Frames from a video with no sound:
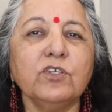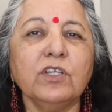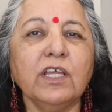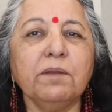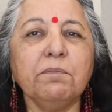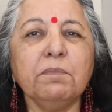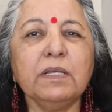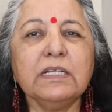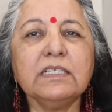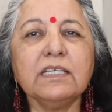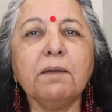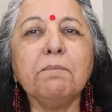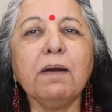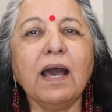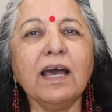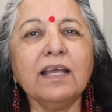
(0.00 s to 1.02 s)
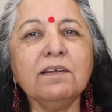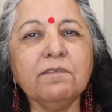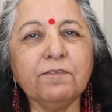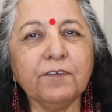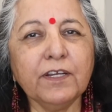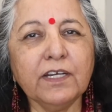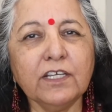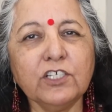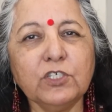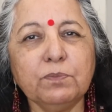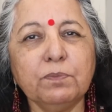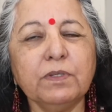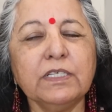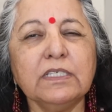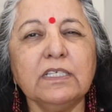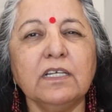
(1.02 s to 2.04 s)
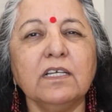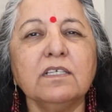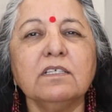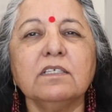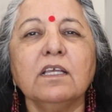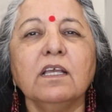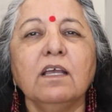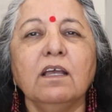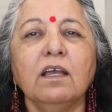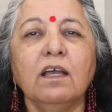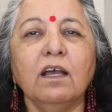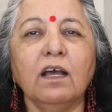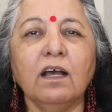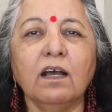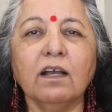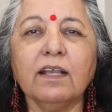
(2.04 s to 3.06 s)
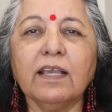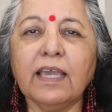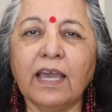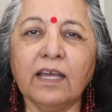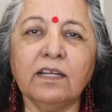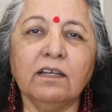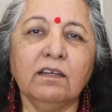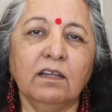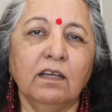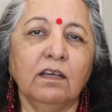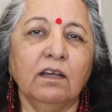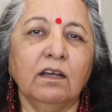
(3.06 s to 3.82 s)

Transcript: So that means some unfinished business can